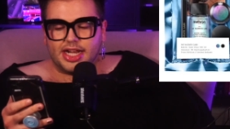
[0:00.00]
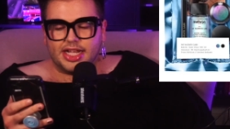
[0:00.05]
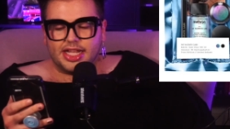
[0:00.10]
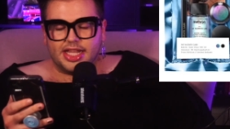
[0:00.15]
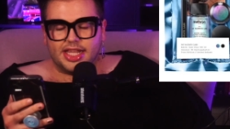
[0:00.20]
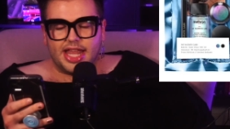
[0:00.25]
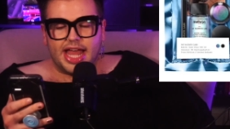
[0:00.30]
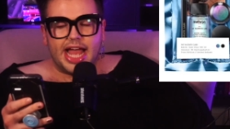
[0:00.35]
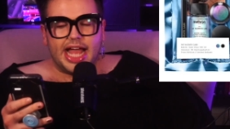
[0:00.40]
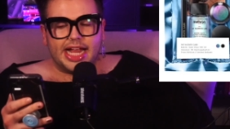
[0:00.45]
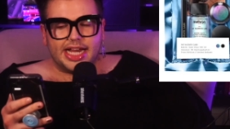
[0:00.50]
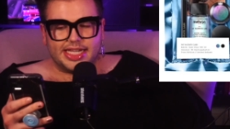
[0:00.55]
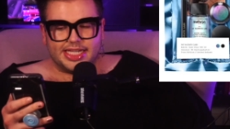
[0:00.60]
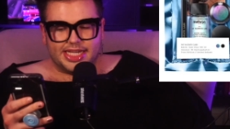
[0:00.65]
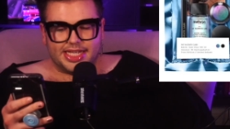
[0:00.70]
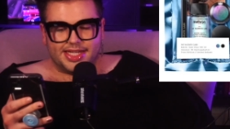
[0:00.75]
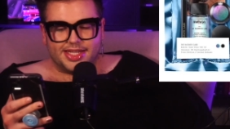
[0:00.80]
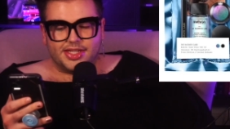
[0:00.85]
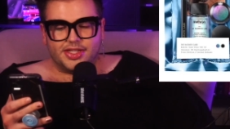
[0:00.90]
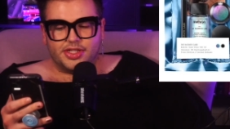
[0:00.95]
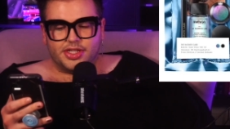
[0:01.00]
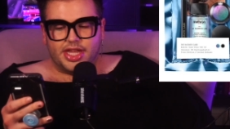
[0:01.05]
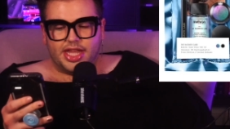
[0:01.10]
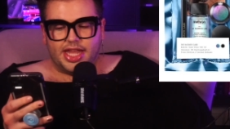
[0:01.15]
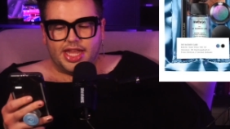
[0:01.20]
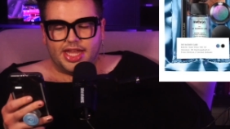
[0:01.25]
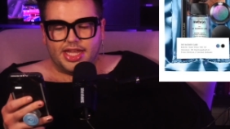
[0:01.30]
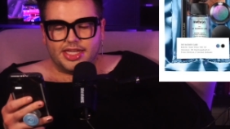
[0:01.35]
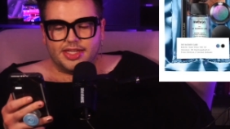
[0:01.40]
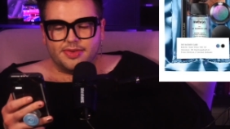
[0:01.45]
Galactic
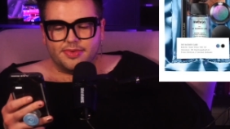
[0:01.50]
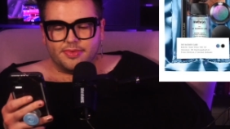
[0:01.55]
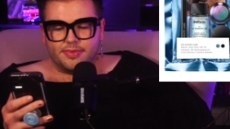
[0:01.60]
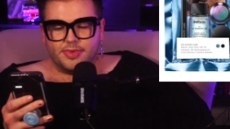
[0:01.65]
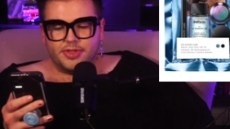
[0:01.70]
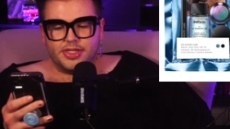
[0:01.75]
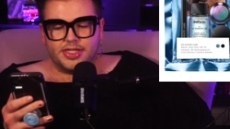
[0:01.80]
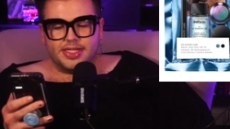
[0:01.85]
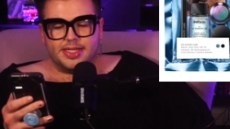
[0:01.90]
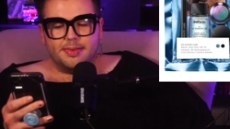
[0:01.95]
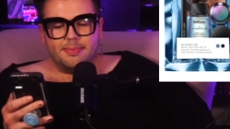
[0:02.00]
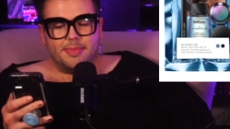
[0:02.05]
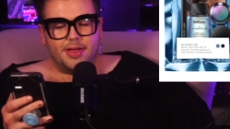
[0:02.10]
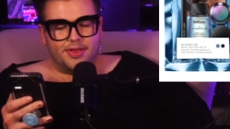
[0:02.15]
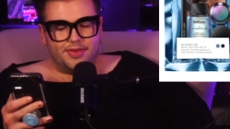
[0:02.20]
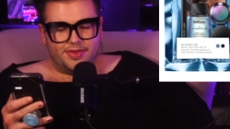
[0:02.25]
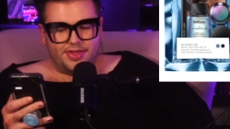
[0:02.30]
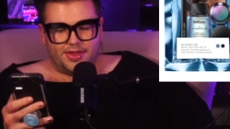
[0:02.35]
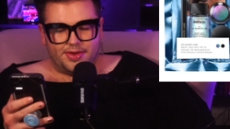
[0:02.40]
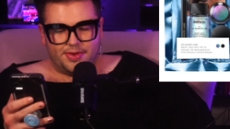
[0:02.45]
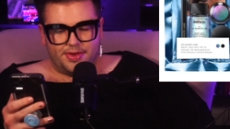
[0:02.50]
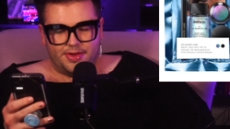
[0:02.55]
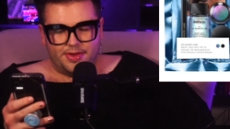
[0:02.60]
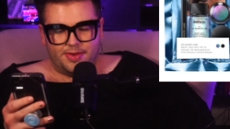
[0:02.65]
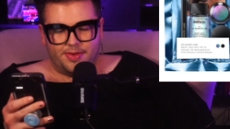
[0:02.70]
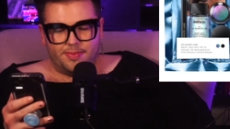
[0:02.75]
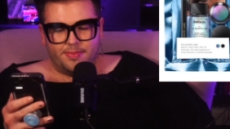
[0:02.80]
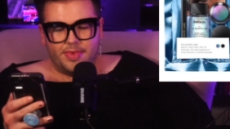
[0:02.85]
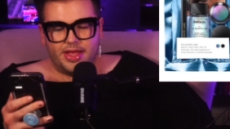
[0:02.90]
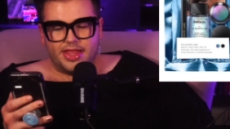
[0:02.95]
shade, which is a
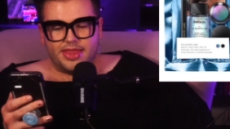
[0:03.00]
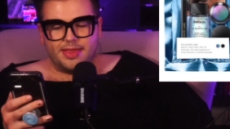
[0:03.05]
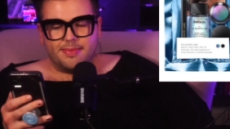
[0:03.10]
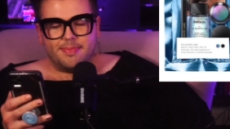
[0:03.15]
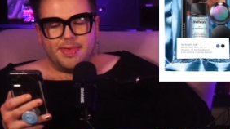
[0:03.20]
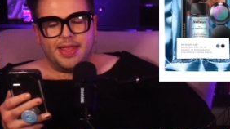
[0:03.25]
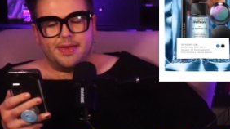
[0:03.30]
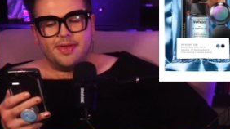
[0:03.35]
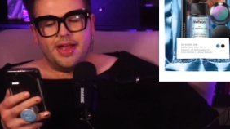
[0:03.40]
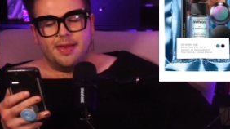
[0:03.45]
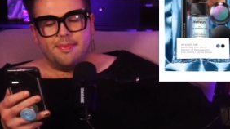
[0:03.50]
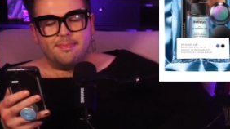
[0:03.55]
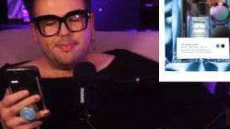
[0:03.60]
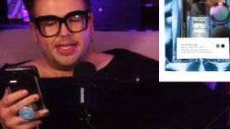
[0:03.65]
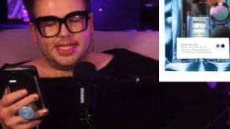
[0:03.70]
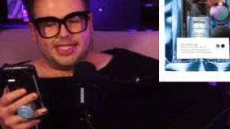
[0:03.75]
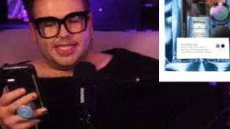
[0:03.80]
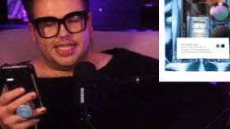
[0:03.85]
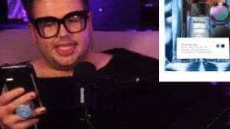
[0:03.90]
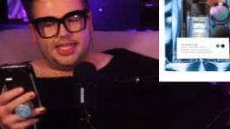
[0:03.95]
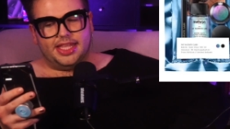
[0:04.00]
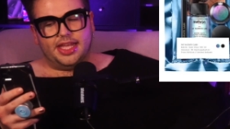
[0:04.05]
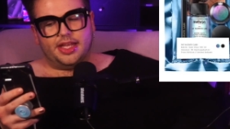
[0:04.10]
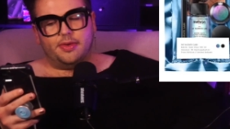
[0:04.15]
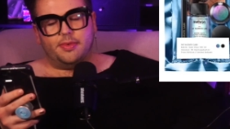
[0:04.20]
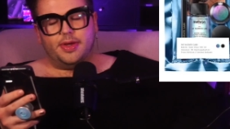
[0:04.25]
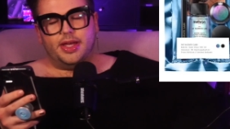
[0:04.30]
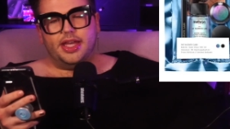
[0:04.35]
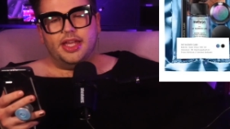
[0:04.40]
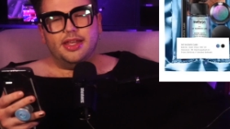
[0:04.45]
multichrome, the Mehron mixing
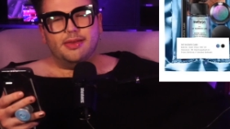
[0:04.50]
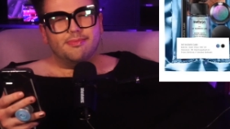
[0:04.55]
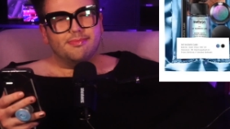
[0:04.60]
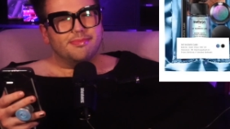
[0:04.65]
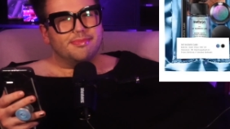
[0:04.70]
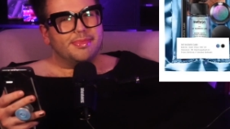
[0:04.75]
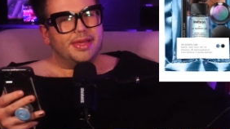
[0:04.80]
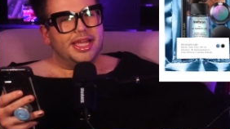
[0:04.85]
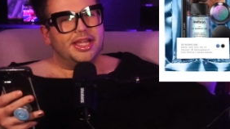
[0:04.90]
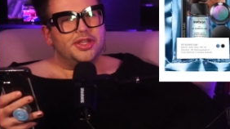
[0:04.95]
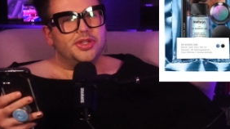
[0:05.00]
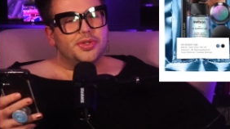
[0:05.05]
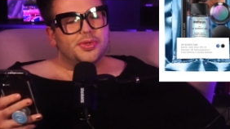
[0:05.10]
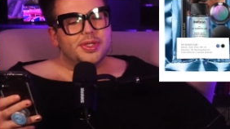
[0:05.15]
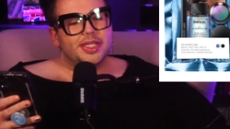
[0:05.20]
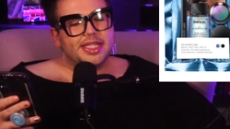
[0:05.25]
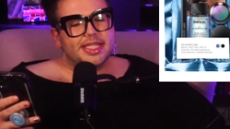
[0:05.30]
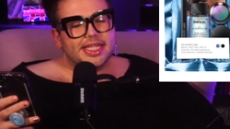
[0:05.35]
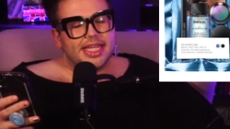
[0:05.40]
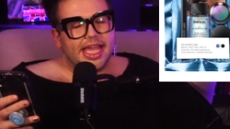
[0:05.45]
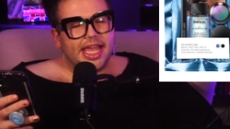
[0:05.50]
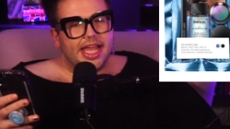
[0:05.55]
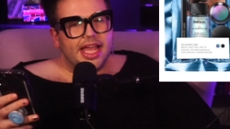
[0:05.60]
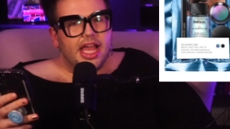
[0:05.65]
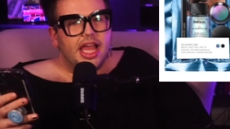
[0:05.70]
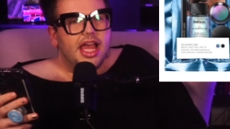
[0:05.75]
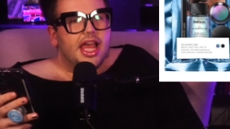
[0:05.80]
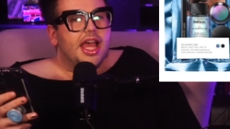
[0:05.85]
liquid. Interesting.